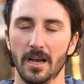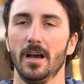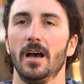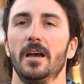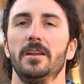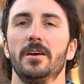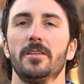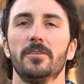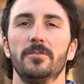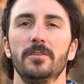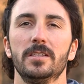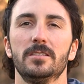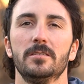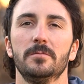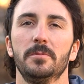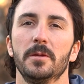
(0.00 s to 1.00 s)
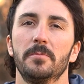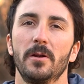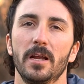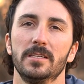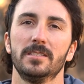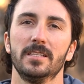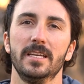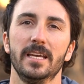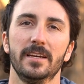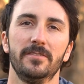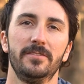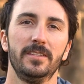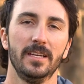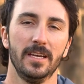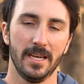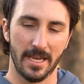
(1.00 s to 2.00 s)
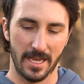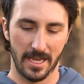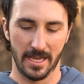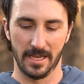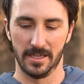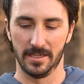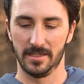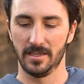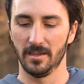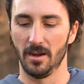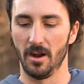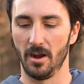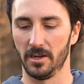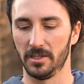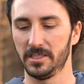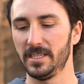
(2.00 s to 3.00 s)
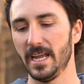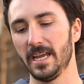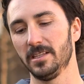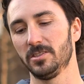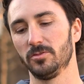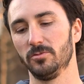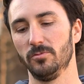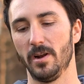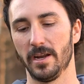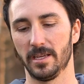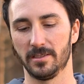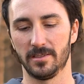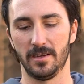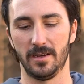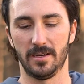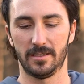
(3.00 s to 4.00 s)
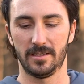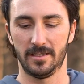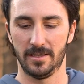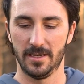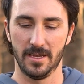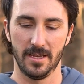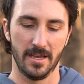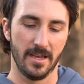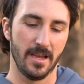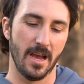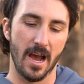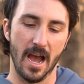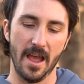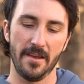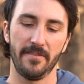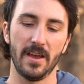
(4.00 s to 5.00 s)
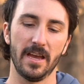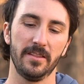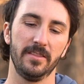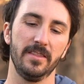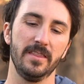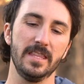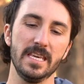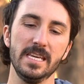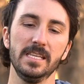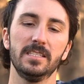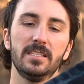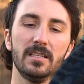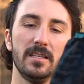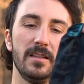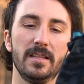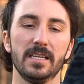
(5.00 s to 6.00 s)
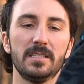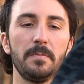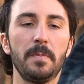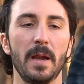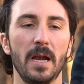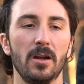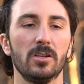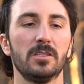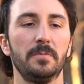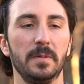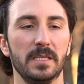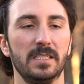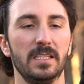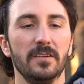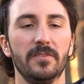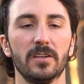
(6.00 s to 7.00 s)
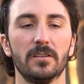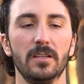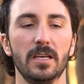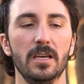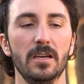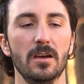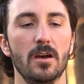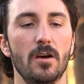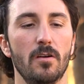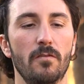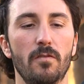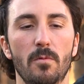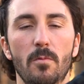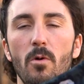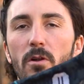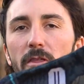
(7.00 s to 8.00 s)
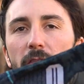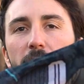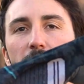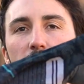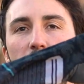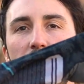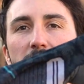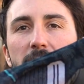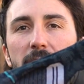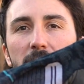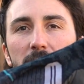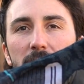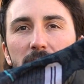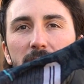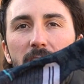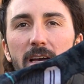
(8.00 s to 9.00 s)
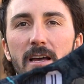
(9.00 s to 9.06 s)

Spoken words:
Another reasonably priced gift is our Stance running socks. I've had this pair specifically for more than 3 years.